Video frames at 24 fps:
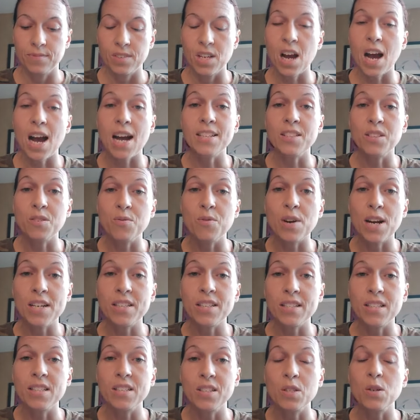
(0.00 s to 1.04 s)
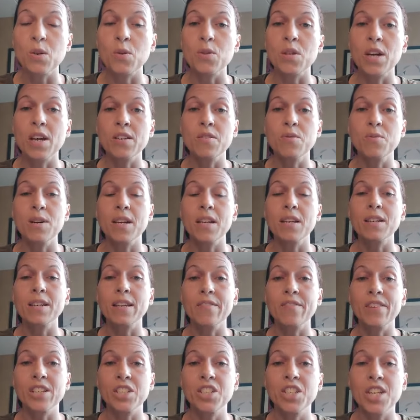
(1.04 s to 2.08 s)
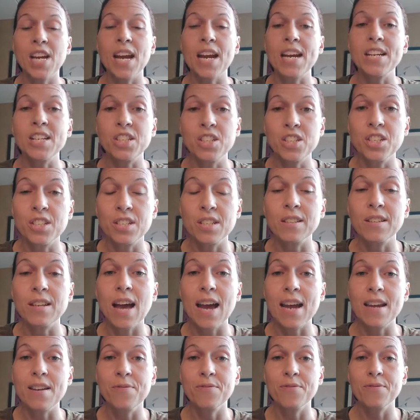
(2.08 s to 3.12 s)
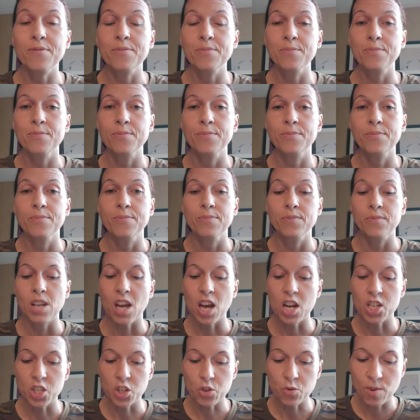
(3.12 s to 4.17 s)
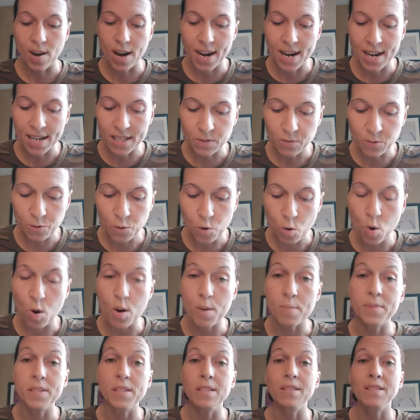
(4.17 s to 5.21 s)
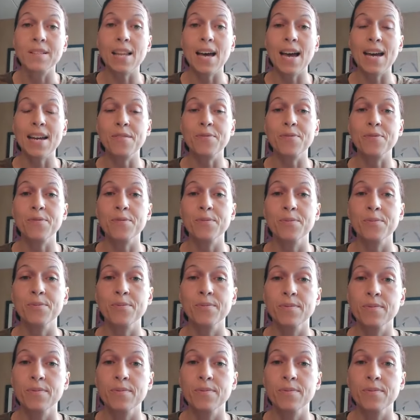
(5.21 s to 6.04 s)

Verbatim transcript: God's grace is so that you can live a changed life, a transformed life.